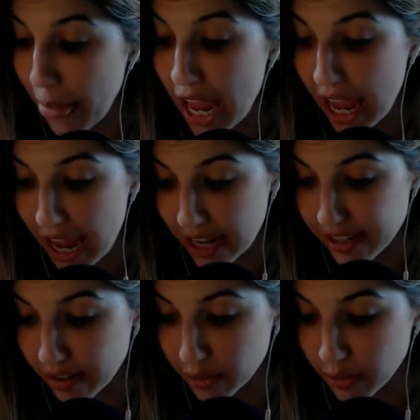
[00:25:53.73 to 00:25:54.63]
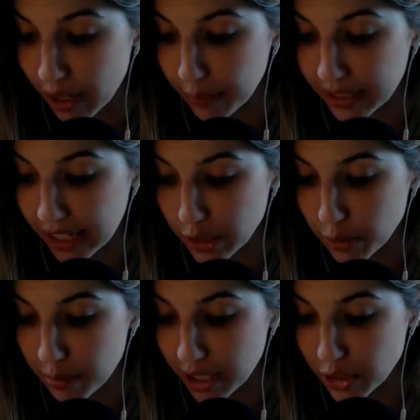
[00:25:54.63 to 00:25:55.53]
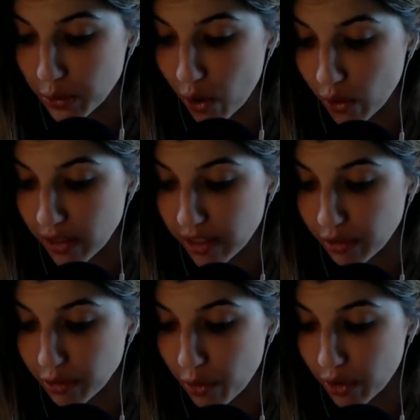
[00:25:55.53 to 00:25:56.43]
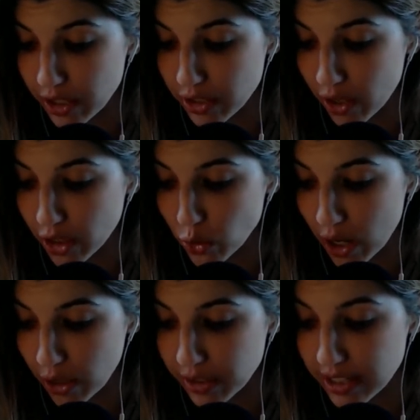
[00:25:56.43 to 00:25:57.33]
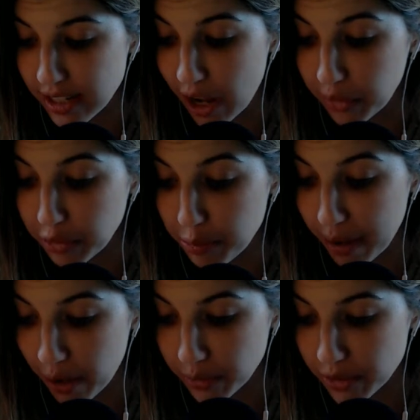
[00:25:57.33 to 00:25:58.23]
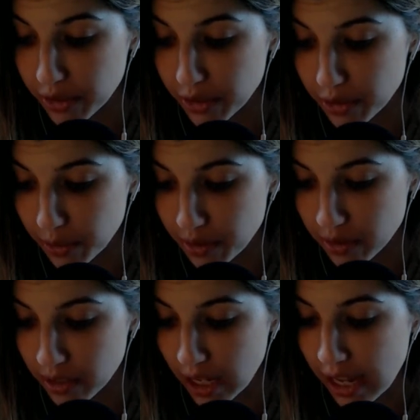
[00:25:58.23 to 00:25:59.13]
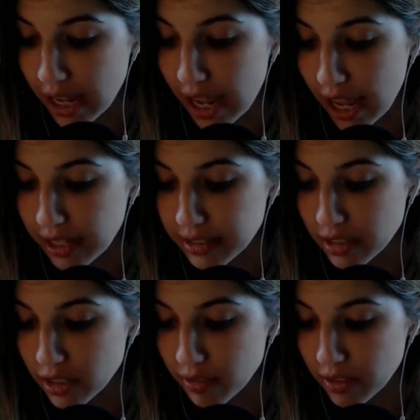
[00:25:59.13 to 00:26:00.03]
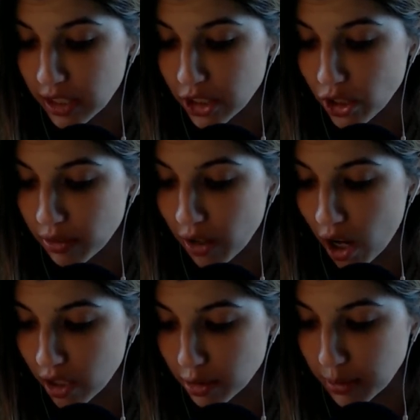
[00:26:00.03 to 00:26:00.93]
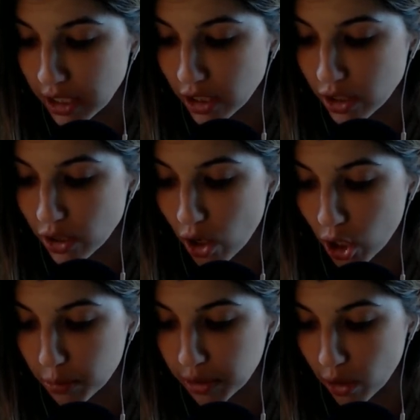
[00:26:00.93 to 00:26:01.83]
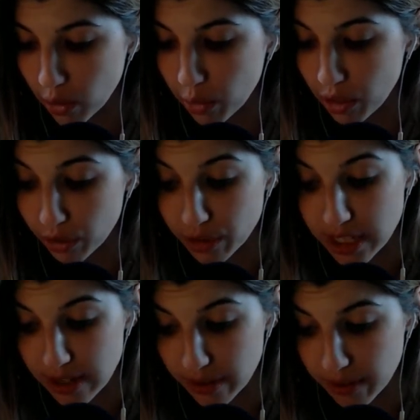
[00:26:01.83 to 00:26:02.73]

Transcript: As ever, I would like to remind you all that the forest on the grounds is out of bounds to students, as is the village of Hogsmeade to all below 3rd year.